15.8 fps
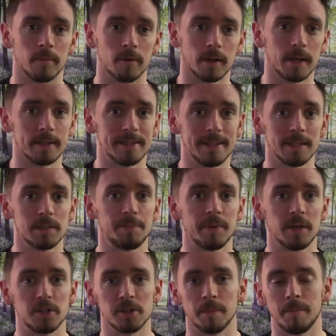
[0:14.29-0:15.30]
Okay, I see this
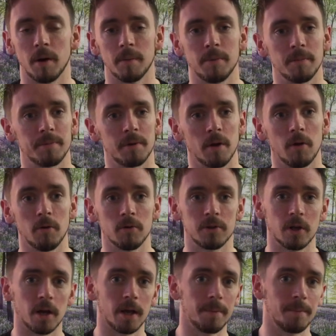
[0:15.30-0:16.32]
picture pop up the whole
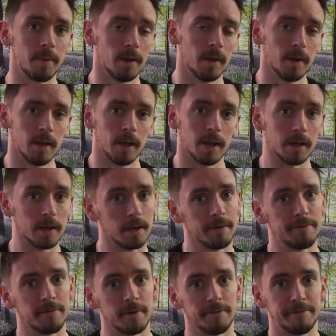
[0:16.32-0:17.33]
time in
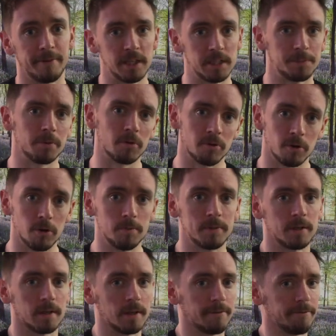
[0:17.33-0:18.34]
different Facebook
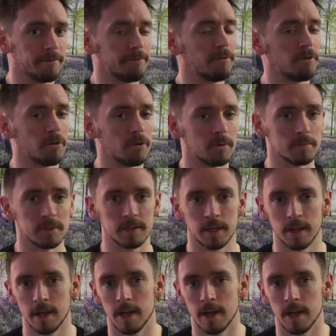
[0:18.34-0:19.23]
groups and different forums,